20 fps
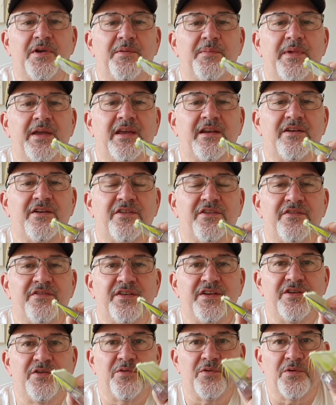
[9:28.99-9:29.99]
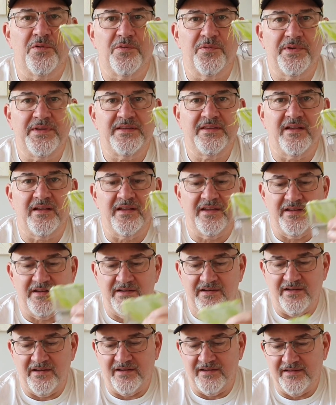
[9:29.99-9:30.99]
to make another video where we tie
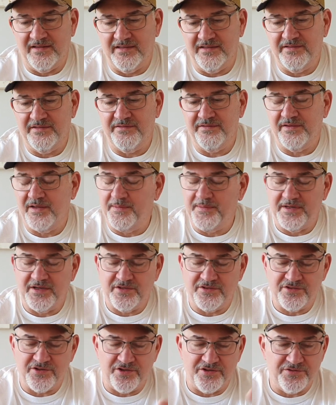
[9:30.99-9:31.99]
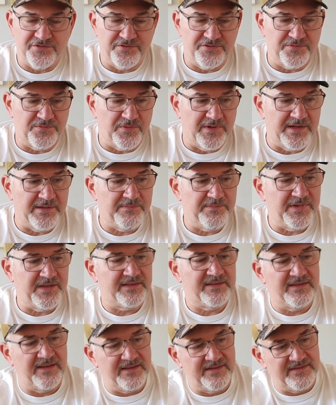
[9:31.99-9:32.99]
a chartreuse white
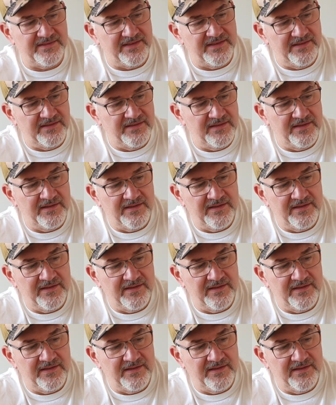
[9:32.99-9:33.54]
big tasty,